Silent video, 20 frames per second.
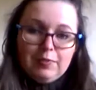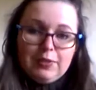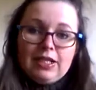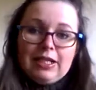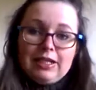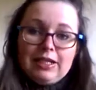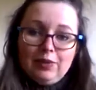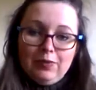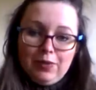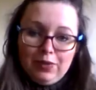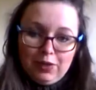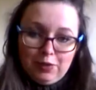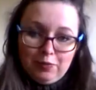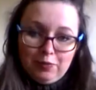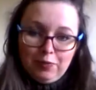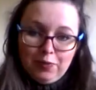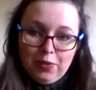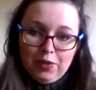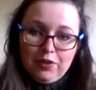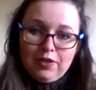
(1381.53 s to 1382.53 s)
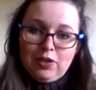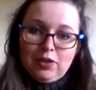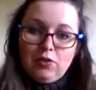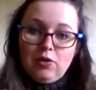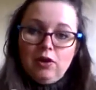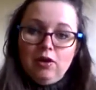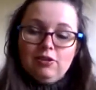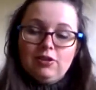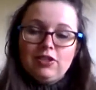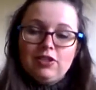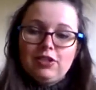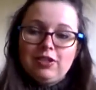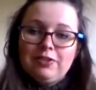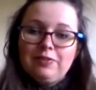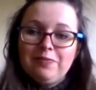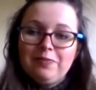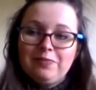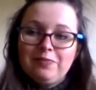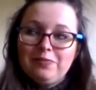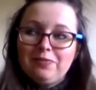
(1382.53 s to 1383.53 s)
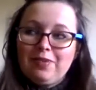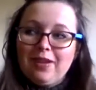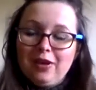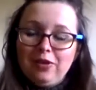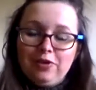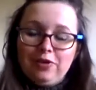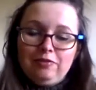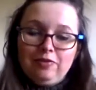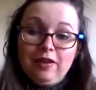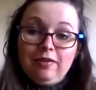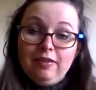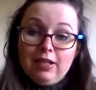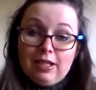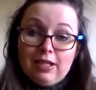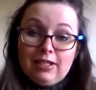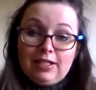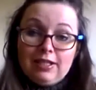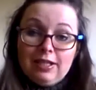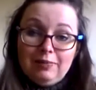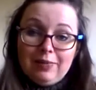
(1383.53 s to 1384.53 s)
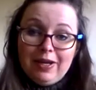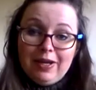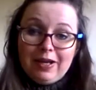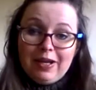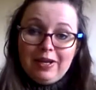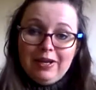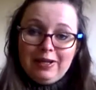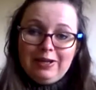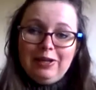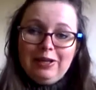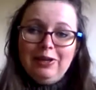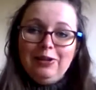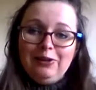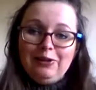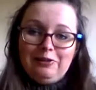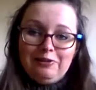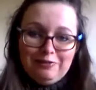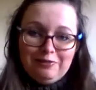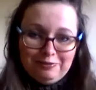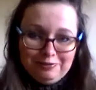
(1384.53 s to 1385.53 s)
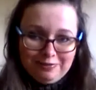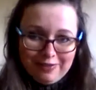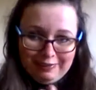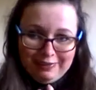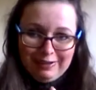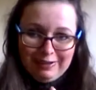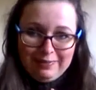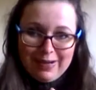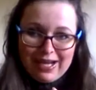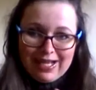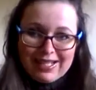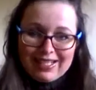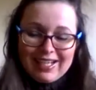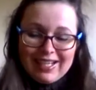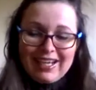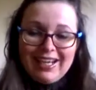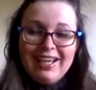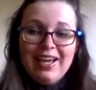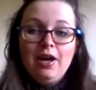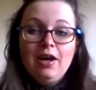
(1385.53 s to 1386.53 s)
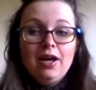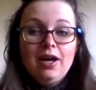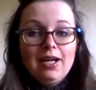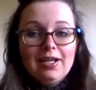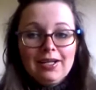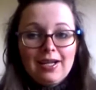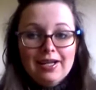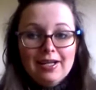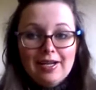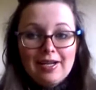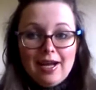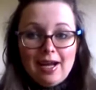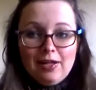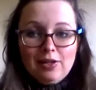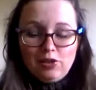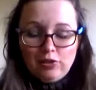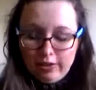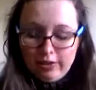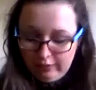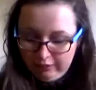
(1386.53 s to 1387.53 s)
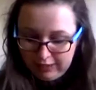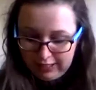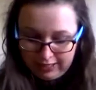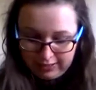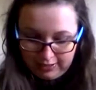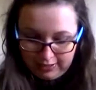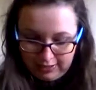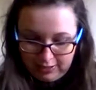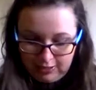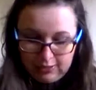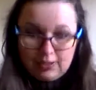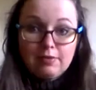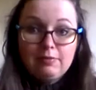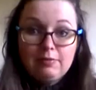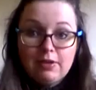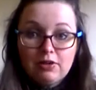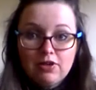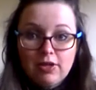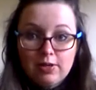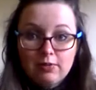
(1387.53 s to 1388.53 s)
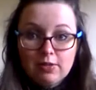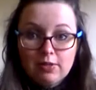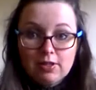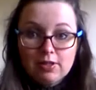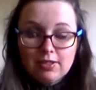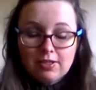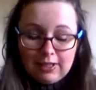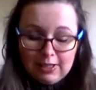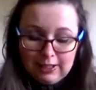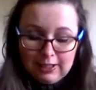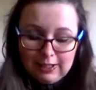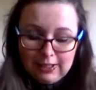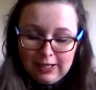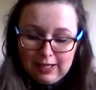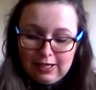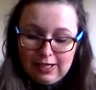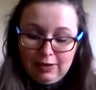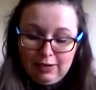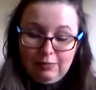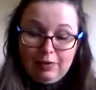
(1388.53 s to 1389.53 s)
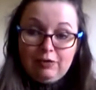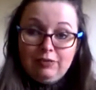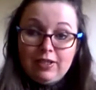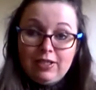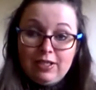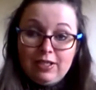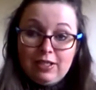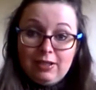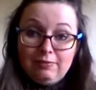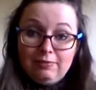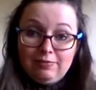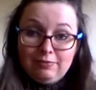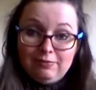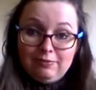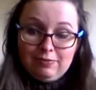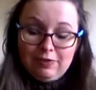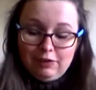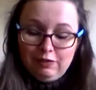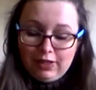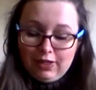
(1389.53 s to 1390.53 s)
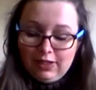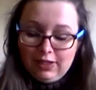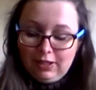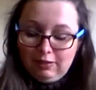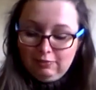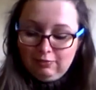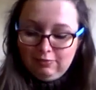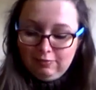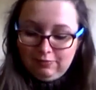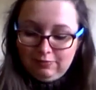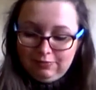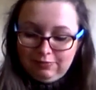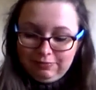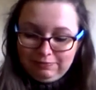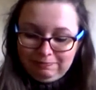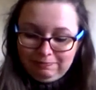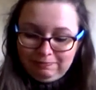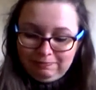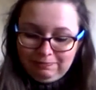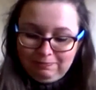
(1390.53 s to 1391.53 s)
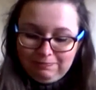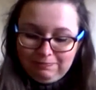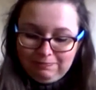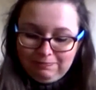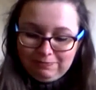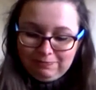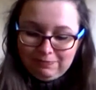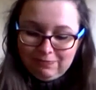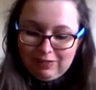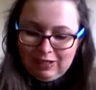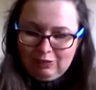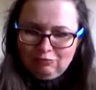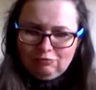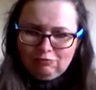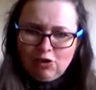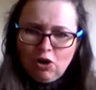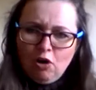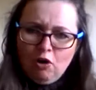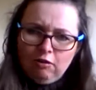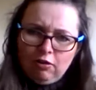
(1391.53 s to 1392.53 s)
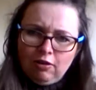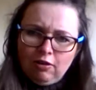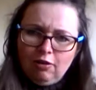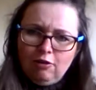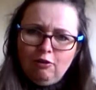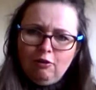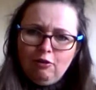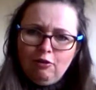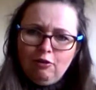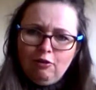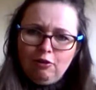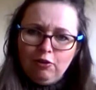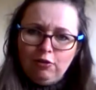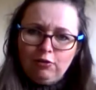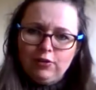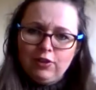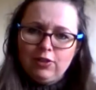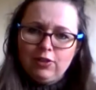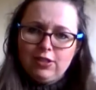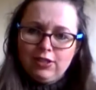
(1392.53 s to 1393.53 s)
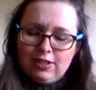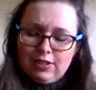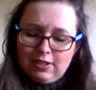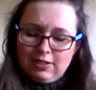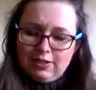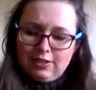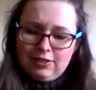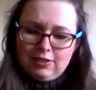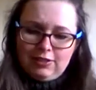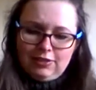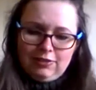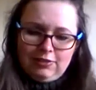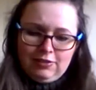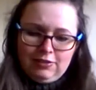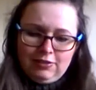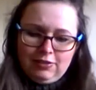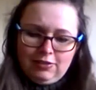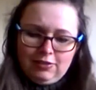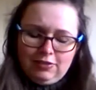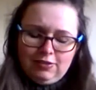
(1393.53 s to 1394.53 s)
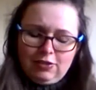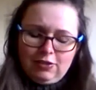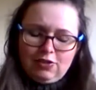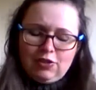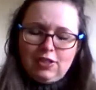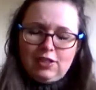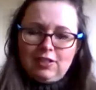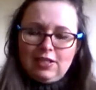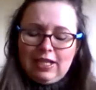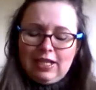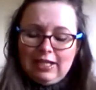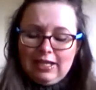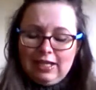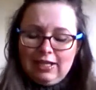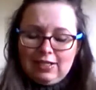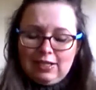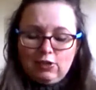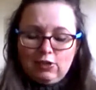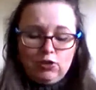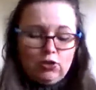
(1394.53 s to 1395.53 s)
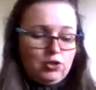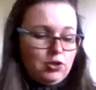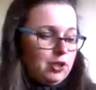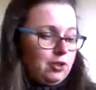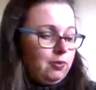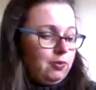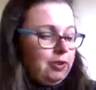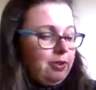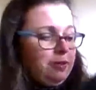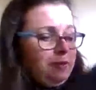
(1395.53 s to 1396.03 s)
particularly with the one at the crotch, I could very easily make it look very messy and like I'd had a dreadful accident in my trousers if I did it wrong or not as neatly as I could do.